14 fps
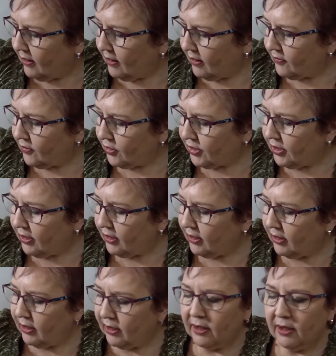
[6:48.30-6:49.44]
I've got
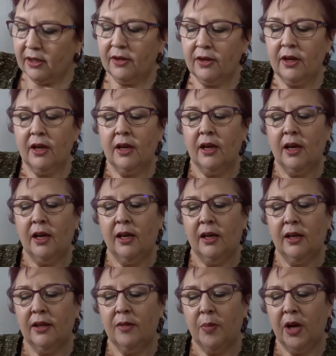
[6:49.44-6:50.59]
the
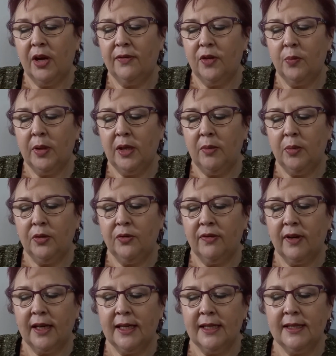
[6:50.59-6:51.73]
Perfume People
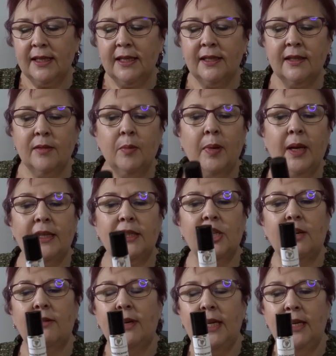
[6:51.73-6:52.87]
Frankincense and Black
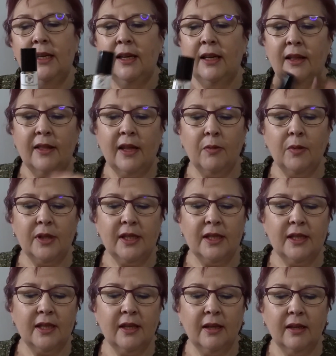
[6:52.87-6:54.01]
Cherry. That
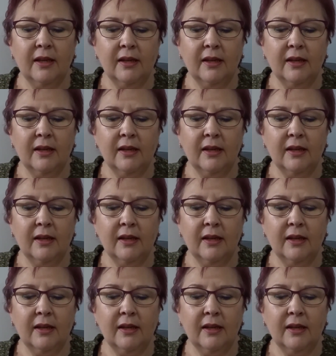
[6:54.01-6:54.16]
one's